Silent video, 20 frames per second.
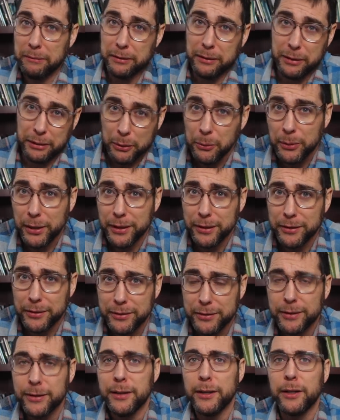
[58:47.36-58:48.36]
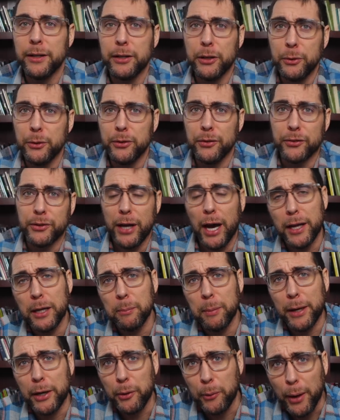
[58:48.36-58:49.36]
you didn't. You just got
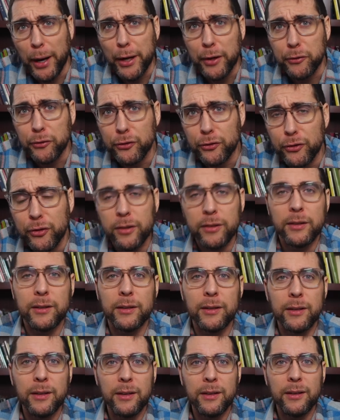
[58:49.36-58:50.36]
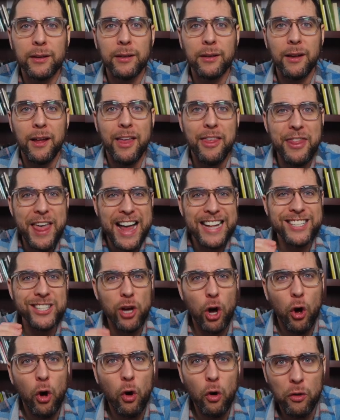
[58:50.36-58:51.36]
it by grace. That's
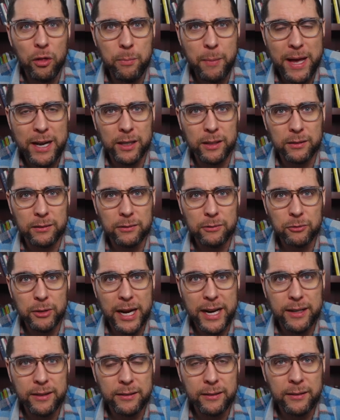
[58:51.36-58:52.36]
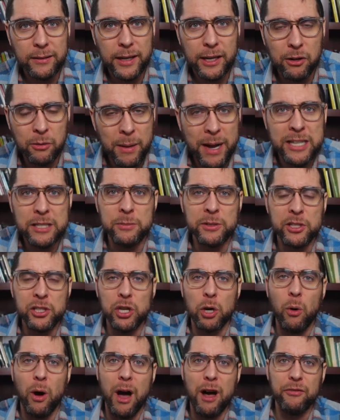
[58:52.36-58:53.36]
all the better, right? It reminds me
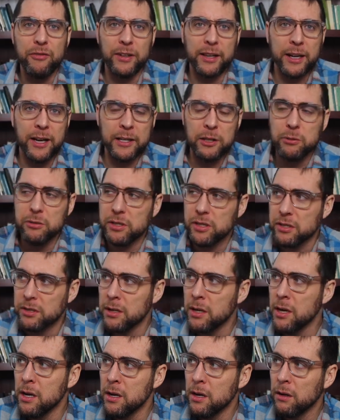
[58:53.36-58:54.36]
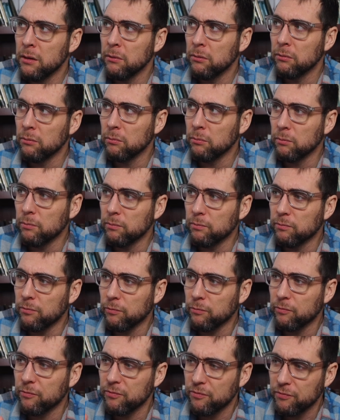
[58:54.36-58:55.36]
so often, and I use this
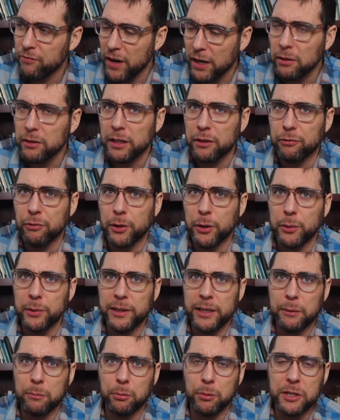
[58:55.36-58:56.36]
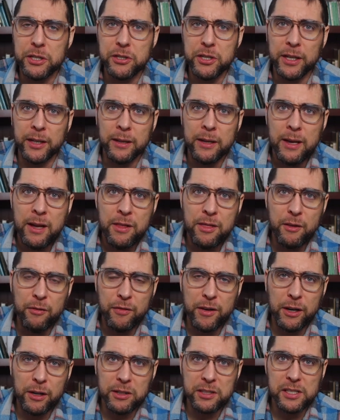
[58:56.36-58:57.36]
fairly frequently preaching the
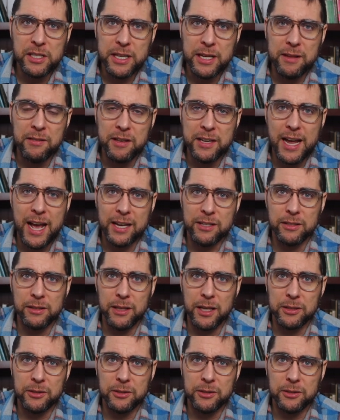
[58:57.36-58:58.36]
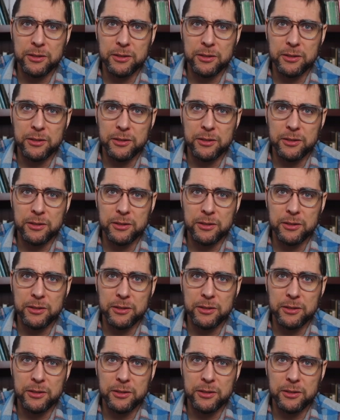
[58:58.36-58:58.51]
Pharisee and the tax collector,